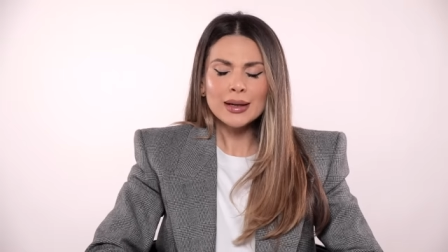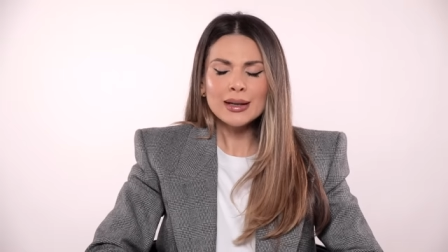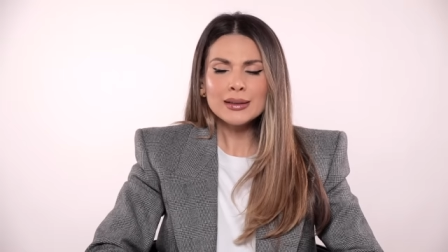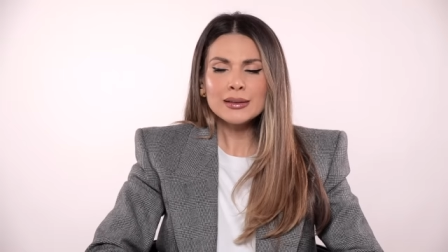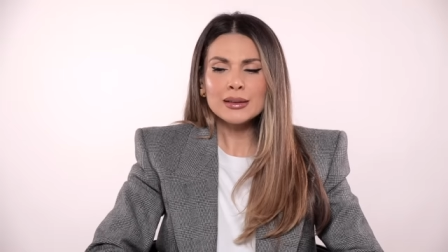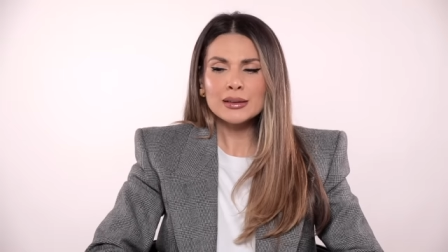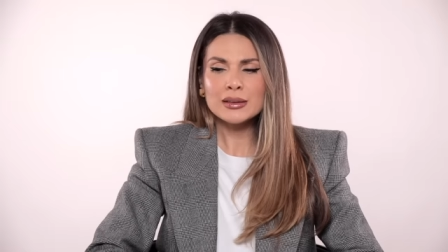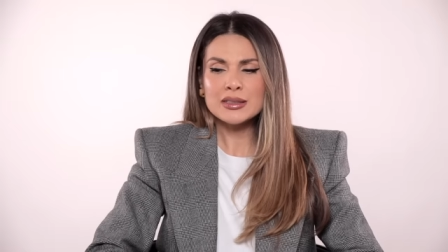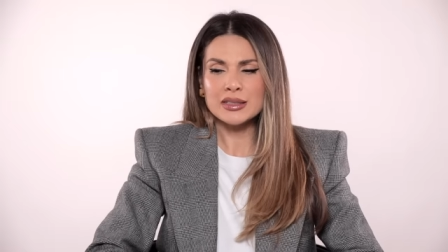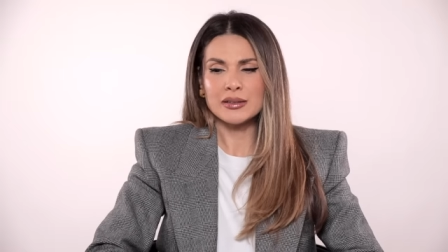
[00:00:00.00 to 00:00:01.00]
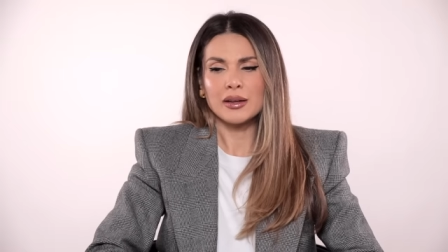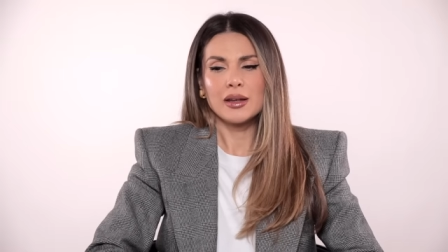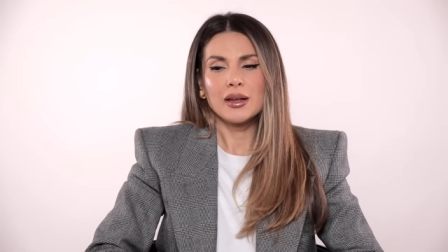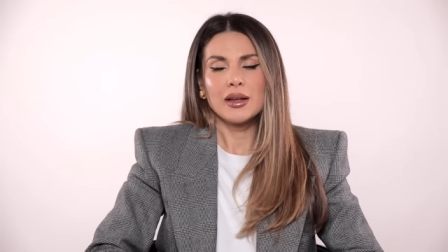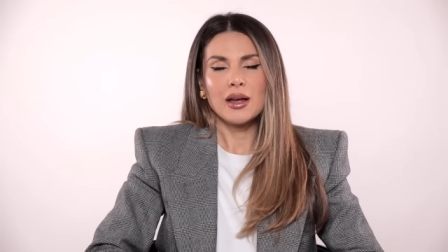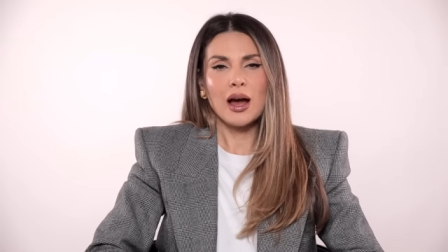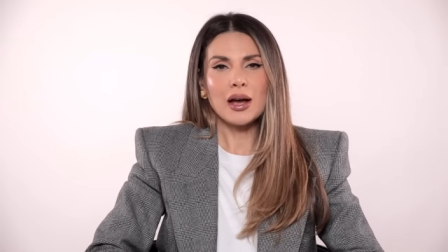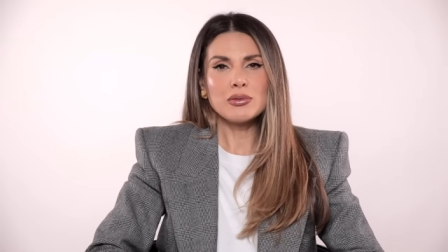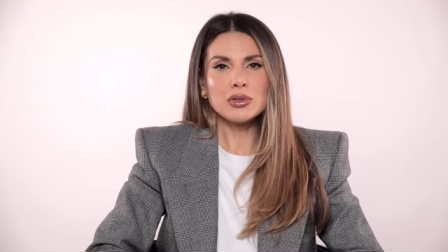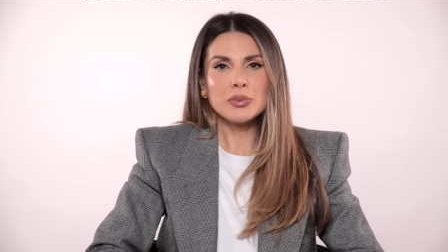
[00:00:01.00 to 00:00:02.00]
And listen,
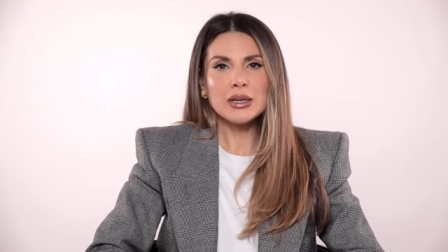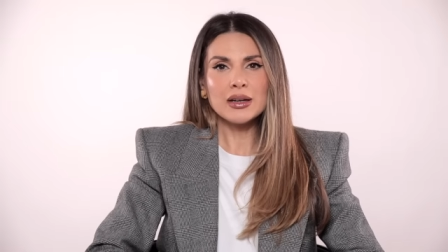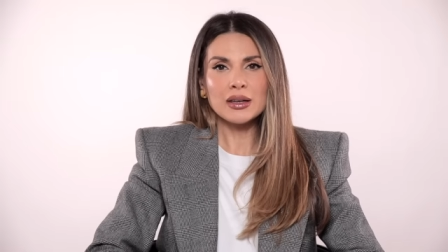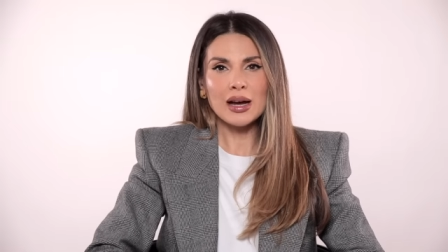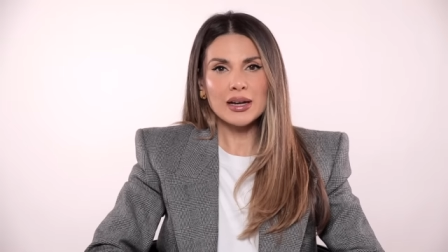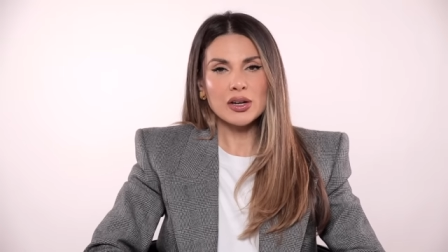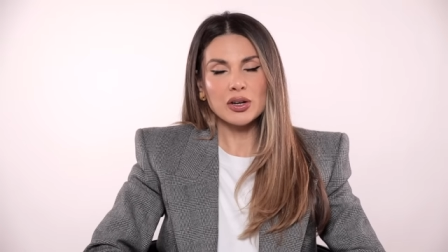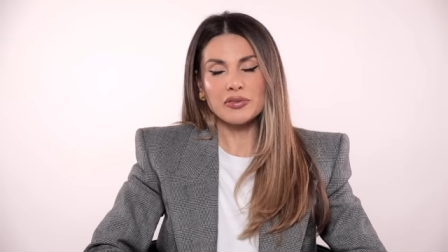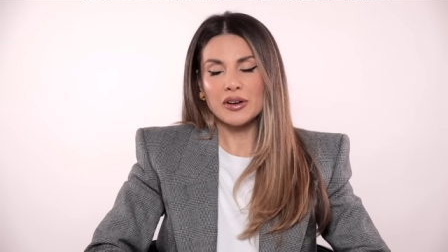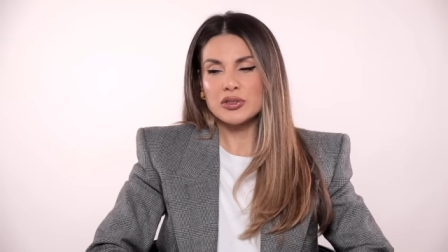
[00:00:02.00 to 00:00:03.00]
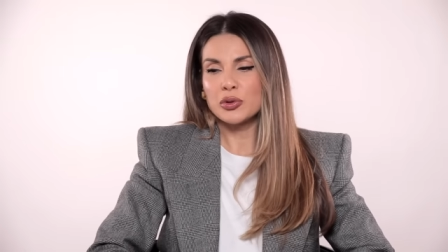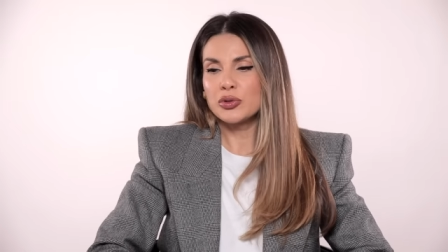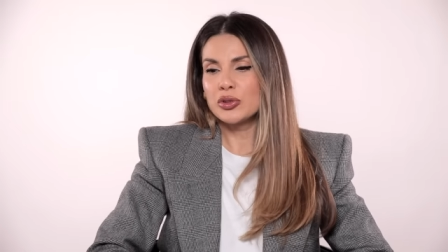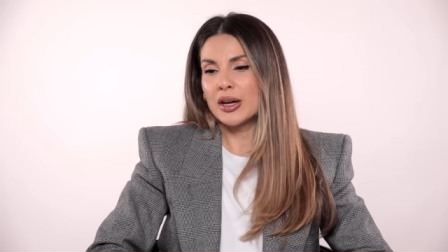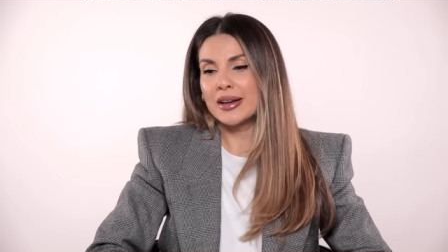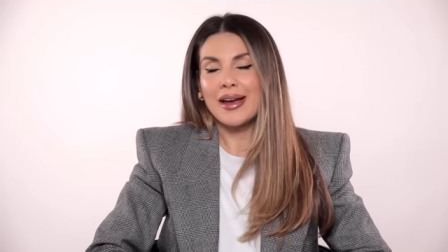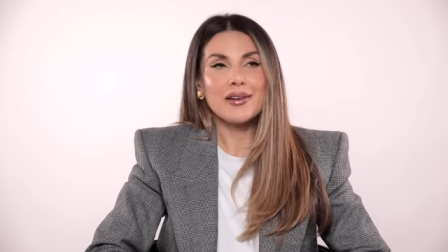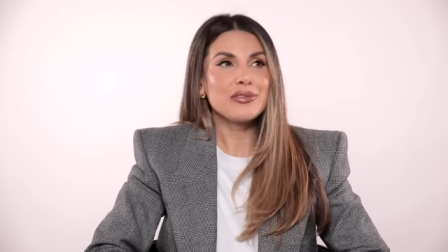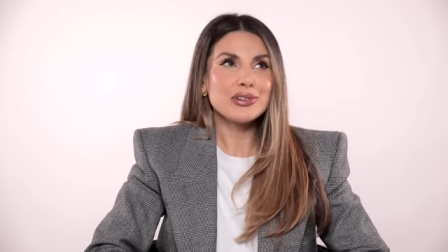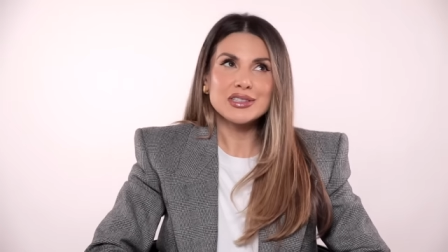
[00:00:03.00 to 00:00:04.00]
I would be a liar if I told you that
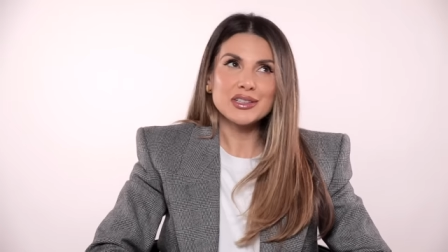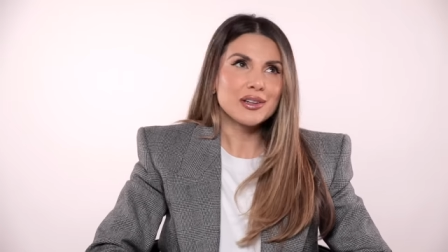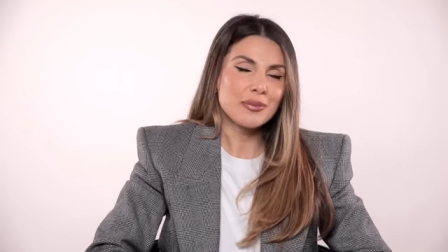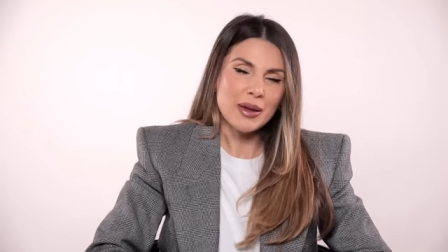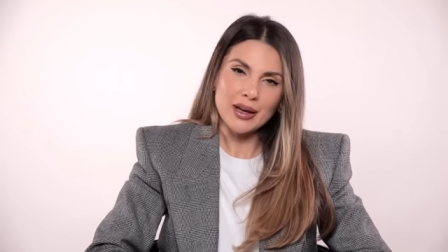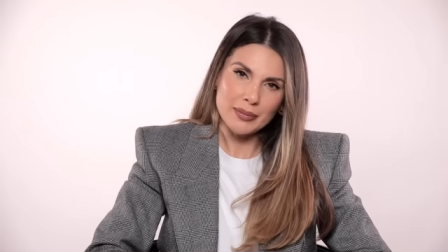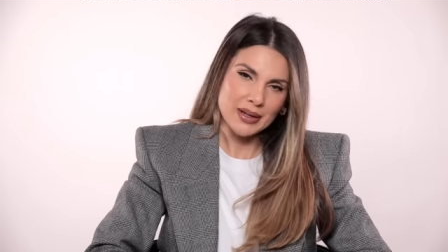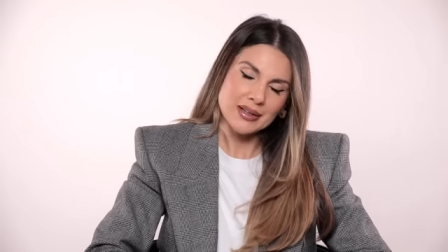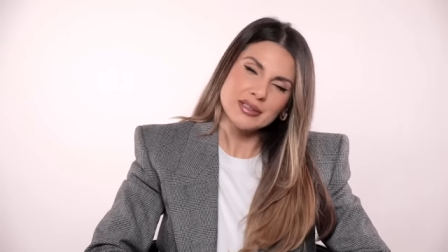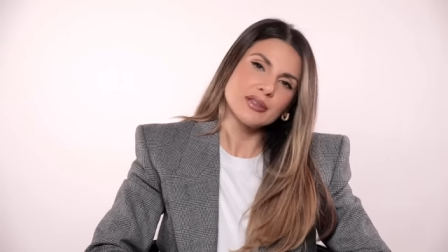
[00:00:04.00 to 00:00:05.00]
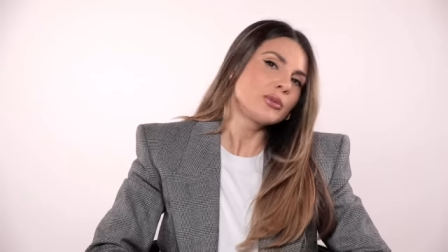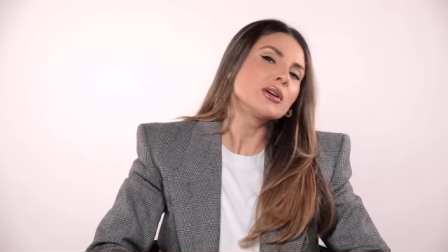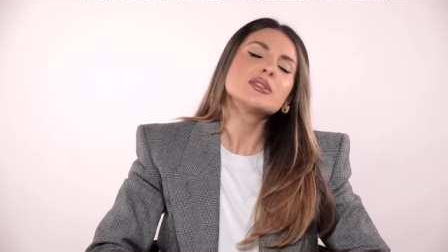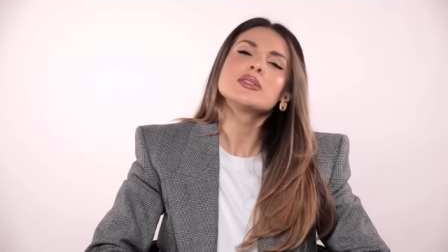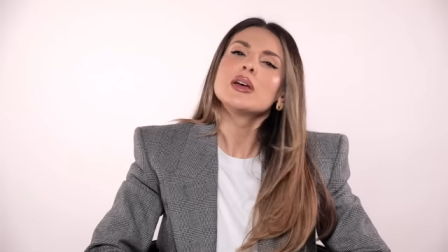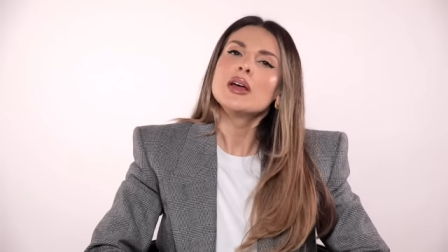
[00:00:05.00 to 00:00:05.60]
every single makeup that I did was